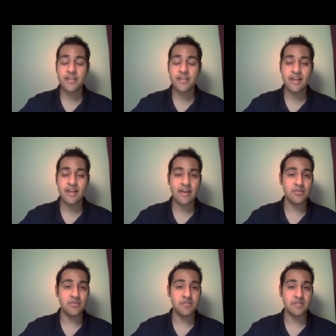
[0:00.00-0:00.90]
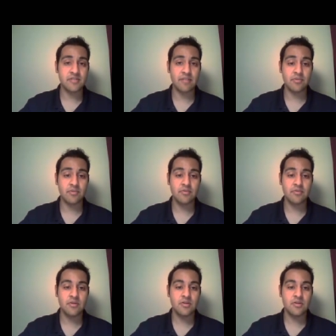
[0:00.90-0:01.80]
kinetic energy of a sample.
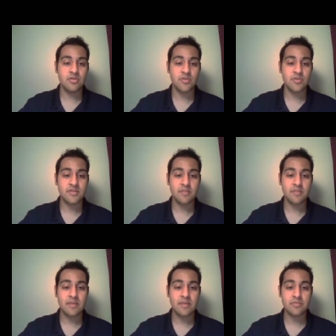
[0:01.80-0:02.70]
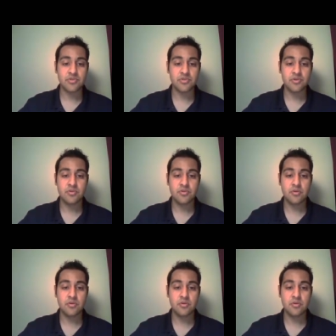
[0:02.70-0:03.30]
So at some temperature,